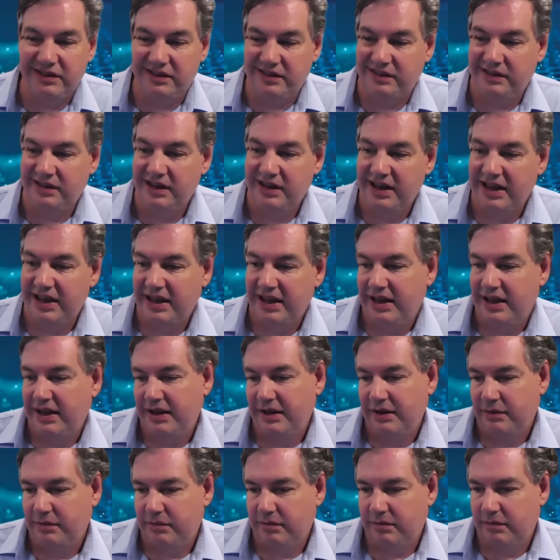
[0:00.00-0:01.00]
This is
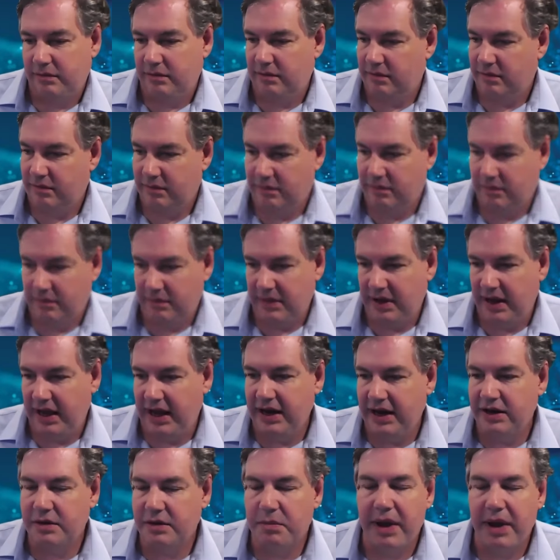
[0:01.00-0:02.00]

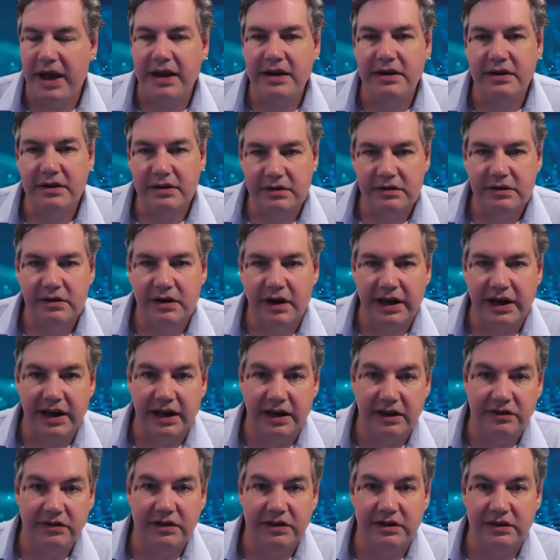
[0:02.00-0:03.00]
independent, I
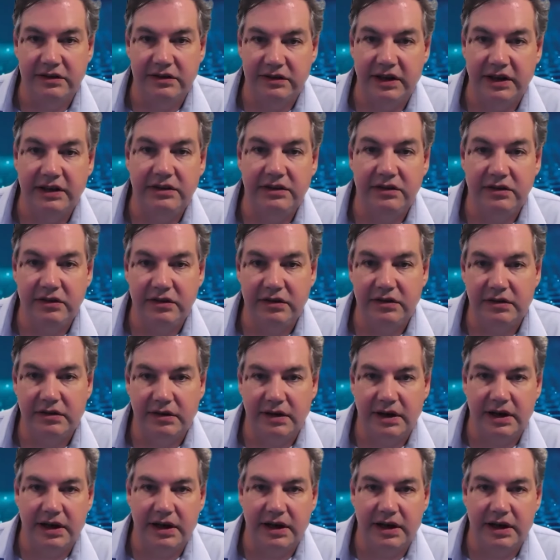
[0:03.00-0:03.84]
guess, in a sense,